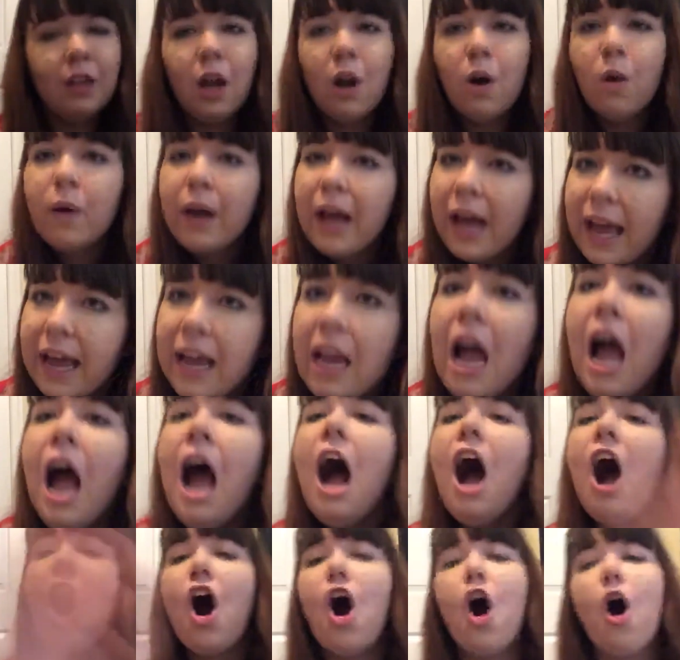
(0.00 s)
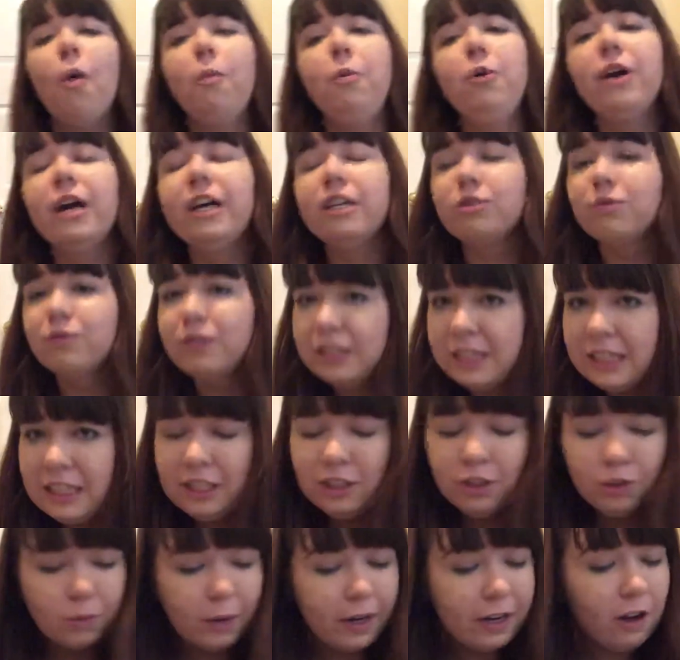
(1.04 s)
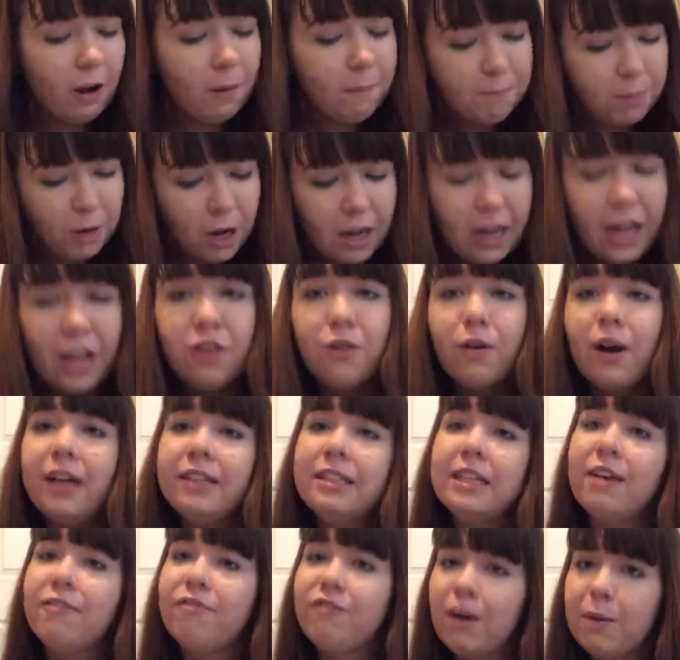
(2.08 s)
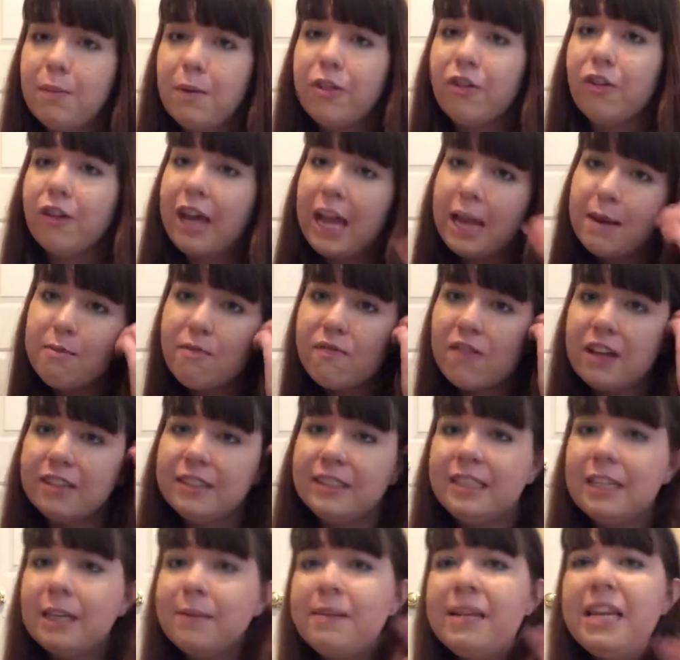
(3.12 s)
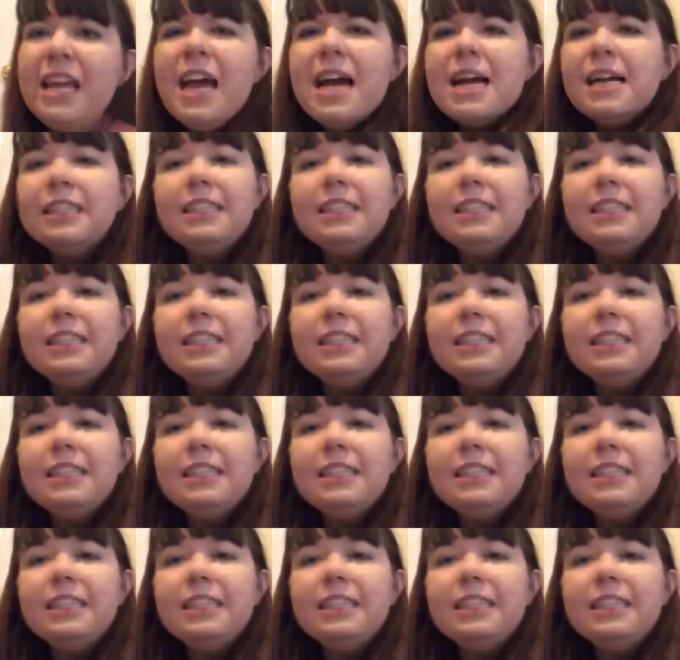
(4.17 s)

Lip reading: Okay, I hope you guys really enjoyed our book and you guys have fun with your camouflage achieving.